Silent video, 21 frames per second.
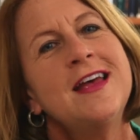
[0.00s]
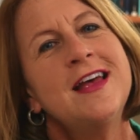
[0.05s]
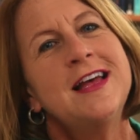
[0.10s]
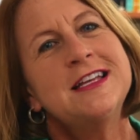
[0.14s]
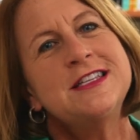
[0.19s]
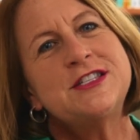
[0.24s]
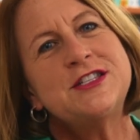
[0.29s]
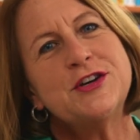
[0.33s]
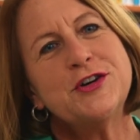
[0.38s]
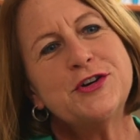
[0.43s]

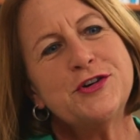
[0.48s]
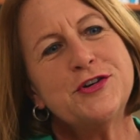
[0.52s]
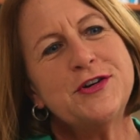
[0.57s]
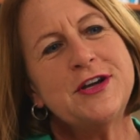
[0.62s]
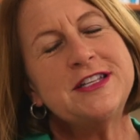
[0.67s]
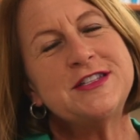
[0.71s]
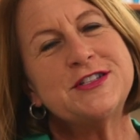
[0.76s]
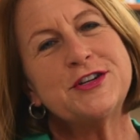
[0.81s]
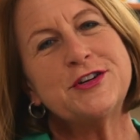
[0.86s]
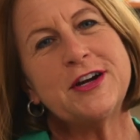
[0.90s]
So
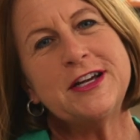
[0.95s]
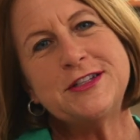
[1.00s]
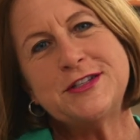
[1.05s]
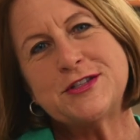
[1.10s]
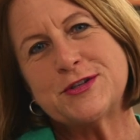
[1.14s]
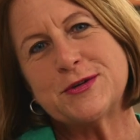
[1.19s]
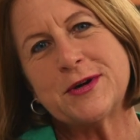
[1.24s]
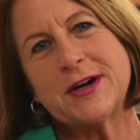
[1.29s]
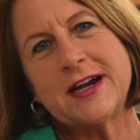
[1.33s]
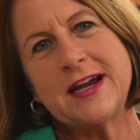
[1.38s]
it's a great
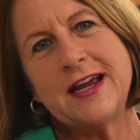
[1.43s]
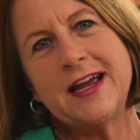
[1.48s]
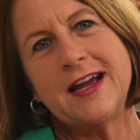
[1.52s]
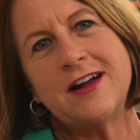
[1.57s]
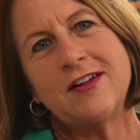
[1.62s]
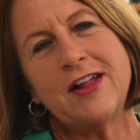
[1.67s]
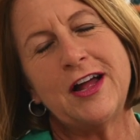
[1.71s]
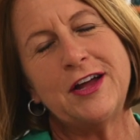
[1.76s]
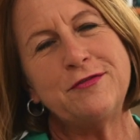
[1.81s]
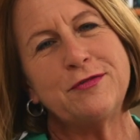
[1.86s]
story.
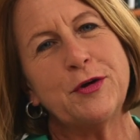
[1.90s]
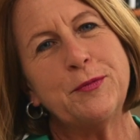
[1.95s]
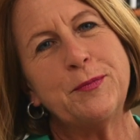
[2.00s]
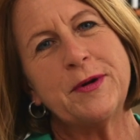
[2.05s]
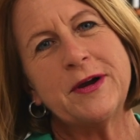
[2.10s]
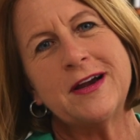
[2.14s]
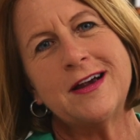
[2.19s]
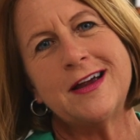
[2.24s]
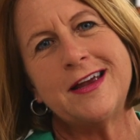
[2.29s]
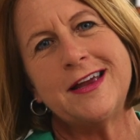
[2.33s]
Clyde
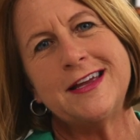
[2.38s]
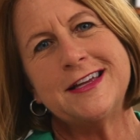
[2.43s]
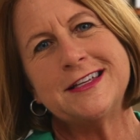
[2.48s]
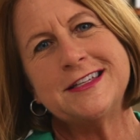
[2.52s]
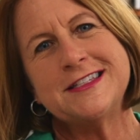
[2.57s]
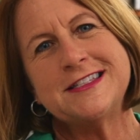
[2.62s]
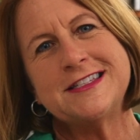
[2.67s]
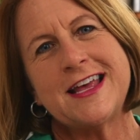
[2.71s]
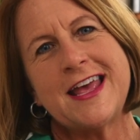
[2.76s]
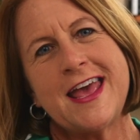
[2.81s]
Roper
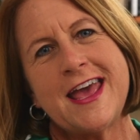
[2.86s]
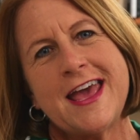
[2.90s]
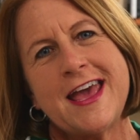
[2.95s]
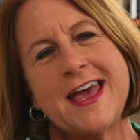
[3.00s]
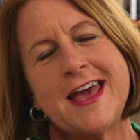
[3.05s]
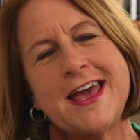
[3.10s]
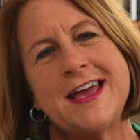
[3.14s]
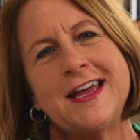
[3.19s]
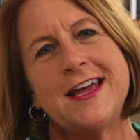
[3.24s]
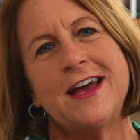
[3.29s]
is
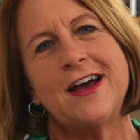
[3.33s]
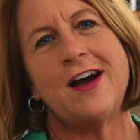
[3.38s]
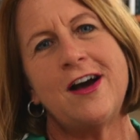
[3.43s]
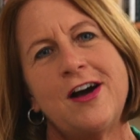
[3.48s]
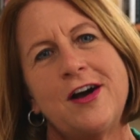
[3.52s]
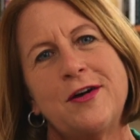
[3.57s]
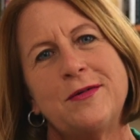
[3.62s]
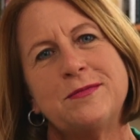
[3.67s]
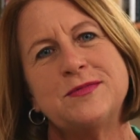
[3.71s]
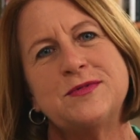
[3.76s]
a
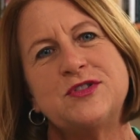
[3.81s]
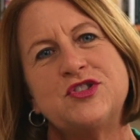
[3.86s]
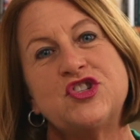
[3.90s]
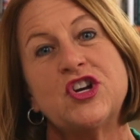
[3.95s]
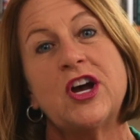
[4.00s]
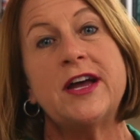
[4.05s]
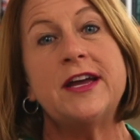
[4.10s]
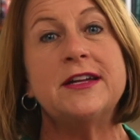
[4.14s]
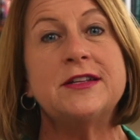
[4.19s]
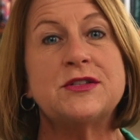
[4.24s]

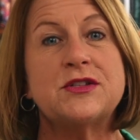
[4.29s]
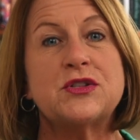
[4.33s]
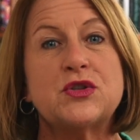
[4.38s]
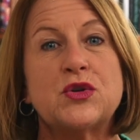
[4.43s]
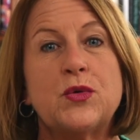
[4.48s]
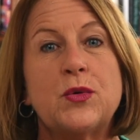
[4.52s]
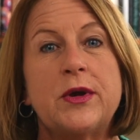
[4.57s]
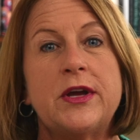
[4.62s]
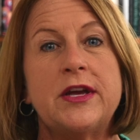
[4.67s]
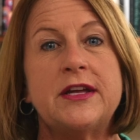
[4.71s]
giant
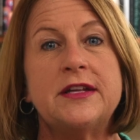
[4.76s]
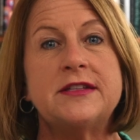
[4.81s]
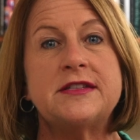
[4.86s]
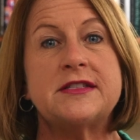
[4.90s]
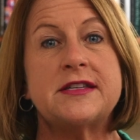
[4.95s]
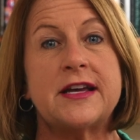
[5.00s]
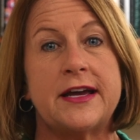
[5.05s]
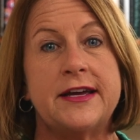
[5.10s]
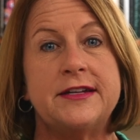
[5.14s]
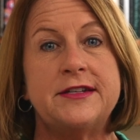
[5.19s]
squid
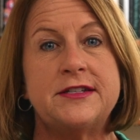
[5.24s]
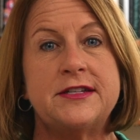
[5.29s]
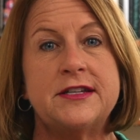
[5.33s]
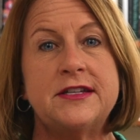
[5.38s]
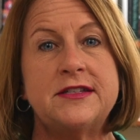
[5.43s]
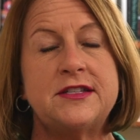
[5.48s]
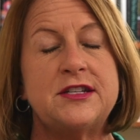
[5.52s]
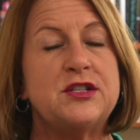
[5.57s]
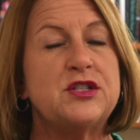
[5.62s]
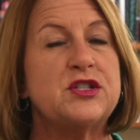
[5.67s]

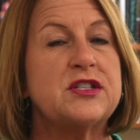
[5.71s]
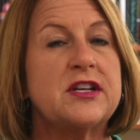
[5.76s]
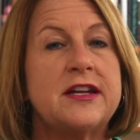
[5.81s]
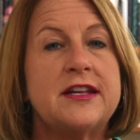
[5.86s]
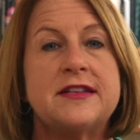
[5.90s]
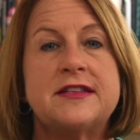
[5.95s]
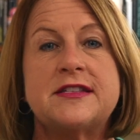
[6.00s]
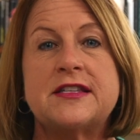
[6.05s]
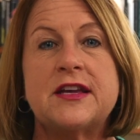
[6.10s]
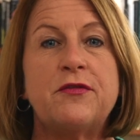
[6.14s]
scientist. He
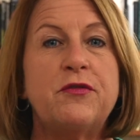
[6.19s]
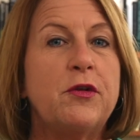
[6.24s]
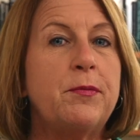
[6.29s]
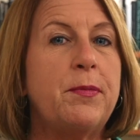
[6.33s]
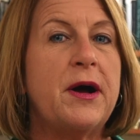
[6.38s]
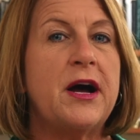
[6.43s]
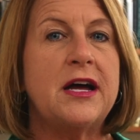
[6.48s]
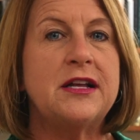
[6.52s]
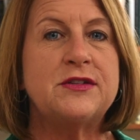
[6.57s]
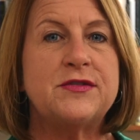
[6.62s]
studied
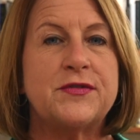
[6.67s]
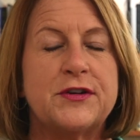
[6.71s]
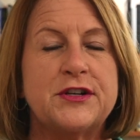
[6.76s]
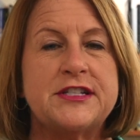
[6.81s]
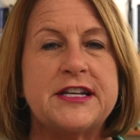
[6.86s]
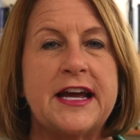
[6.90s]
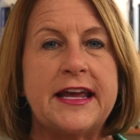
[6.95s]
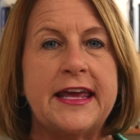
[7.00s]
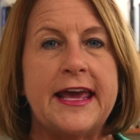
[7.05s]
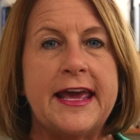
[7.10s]
cephalopods for
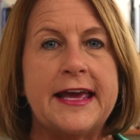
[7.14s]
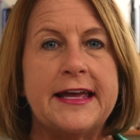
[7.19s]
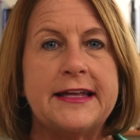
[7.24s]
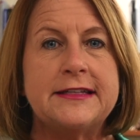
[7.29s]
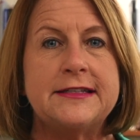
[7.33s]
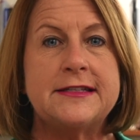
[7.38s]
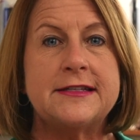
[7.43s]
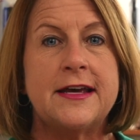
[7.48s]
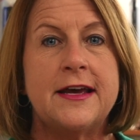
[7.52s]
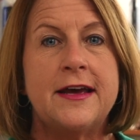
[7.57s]

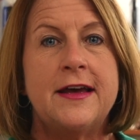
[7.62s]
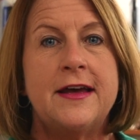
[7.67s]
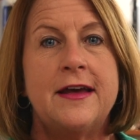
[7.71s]
decades.